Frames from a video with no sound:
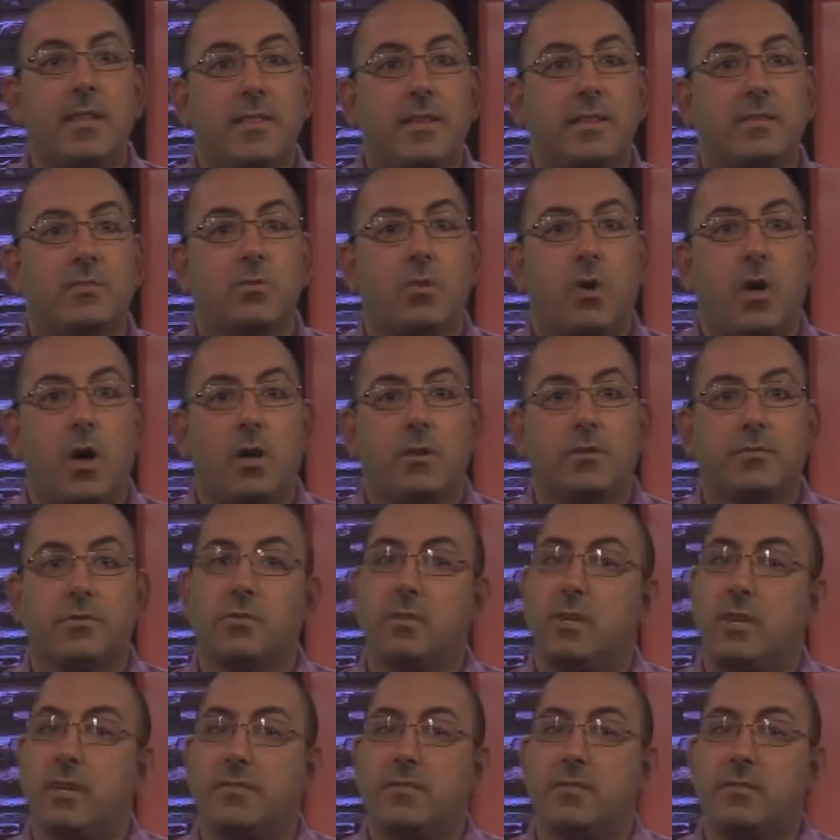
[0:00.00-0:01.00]
This will
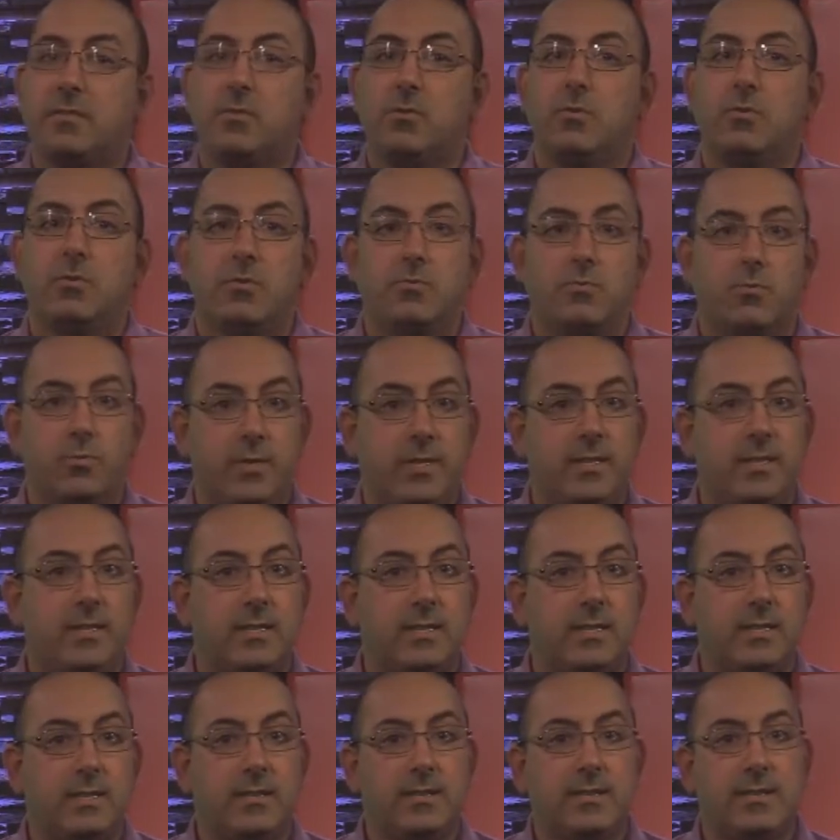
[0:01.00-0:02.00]
also give students
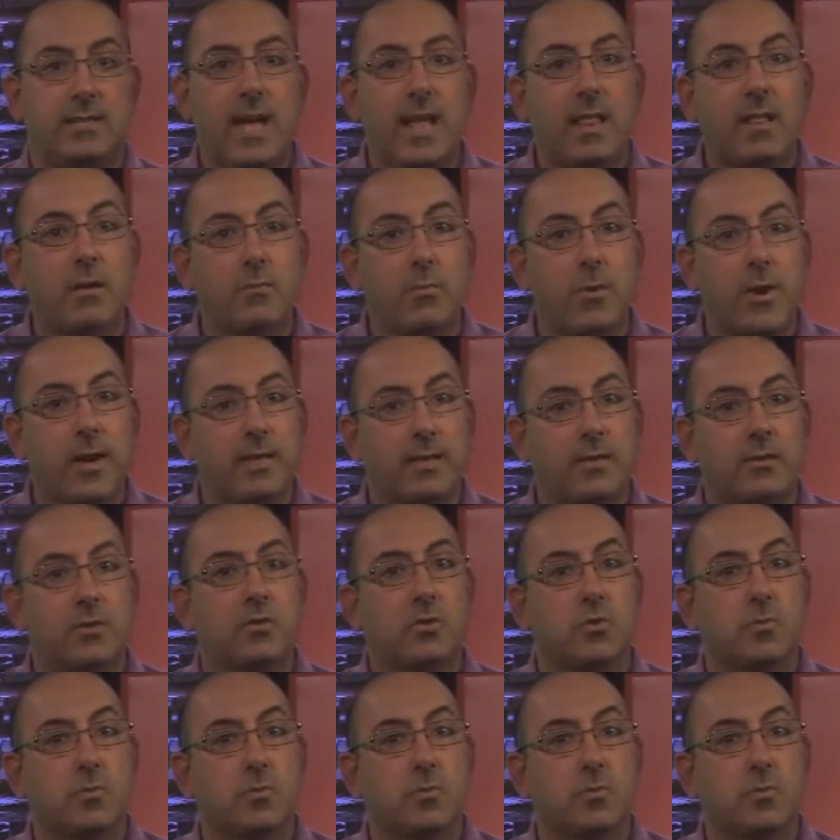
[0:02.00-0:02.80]
reason to celebrate their